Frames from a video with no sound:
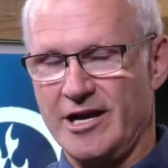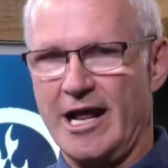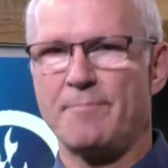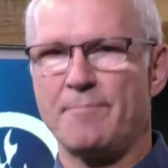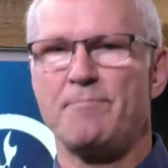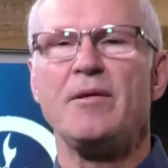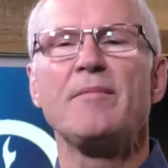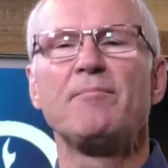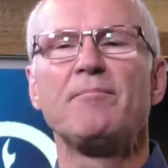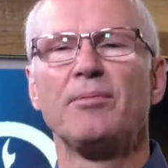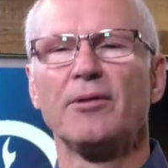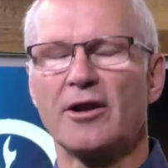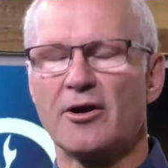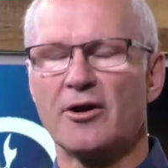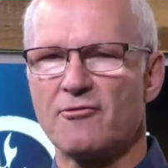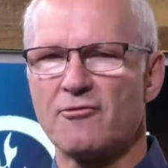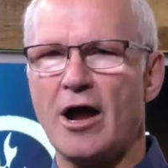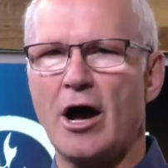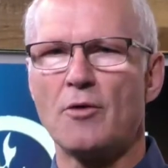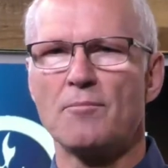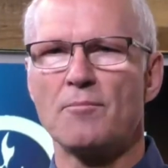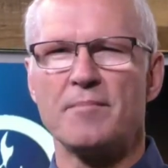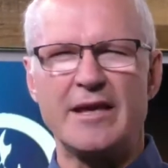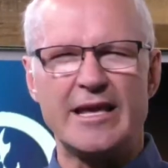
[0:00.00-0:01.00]
and people
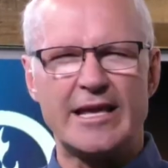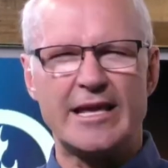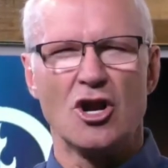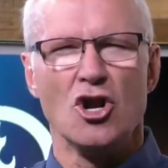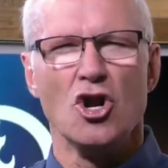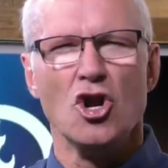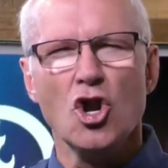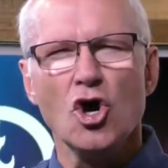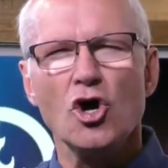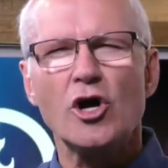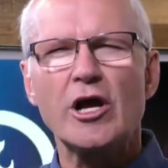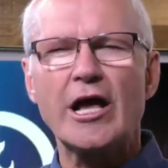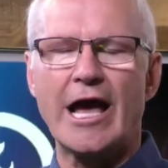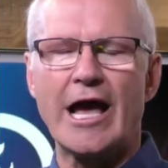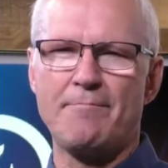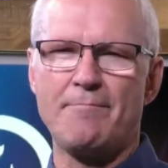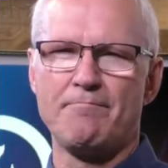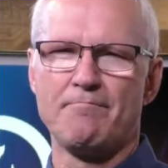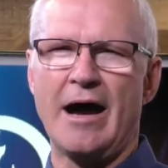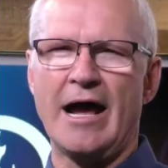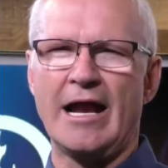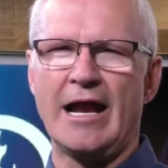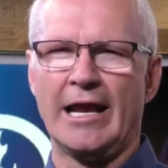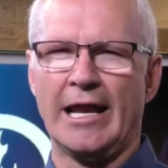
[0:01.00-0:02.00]
around me look at
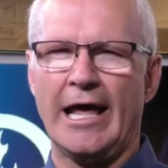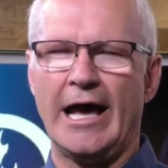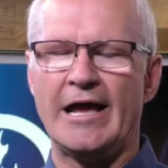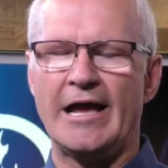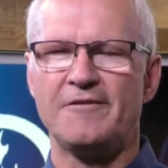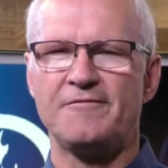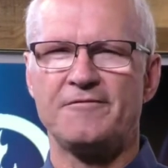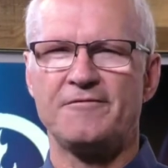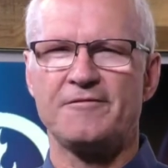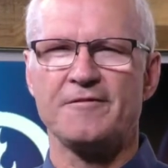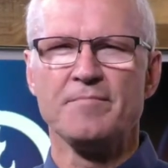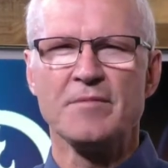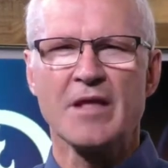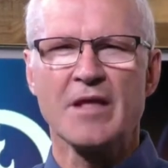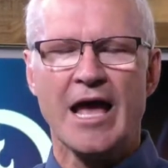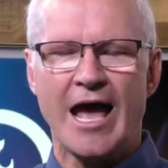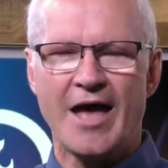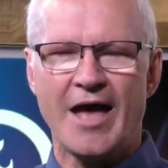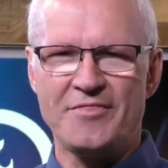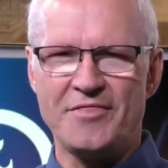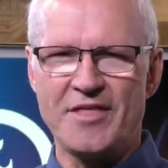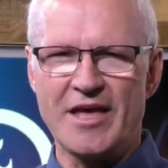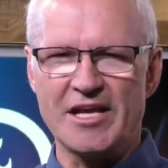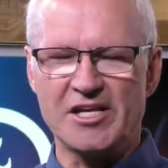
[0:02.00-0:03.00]
my life
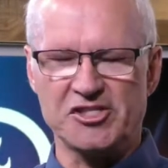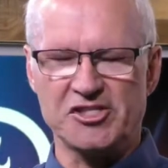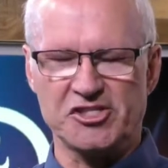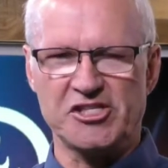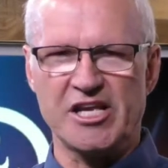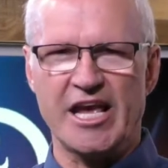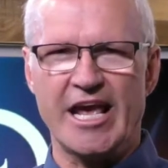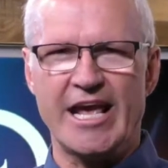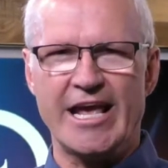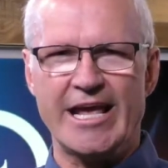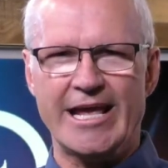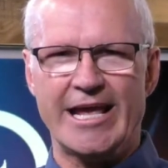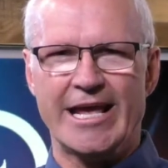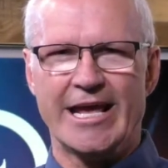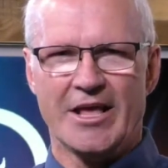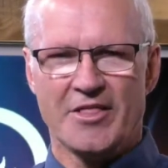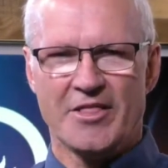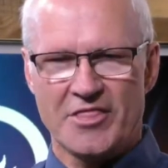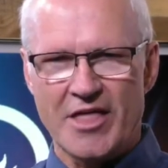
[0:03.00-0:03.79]
and they say,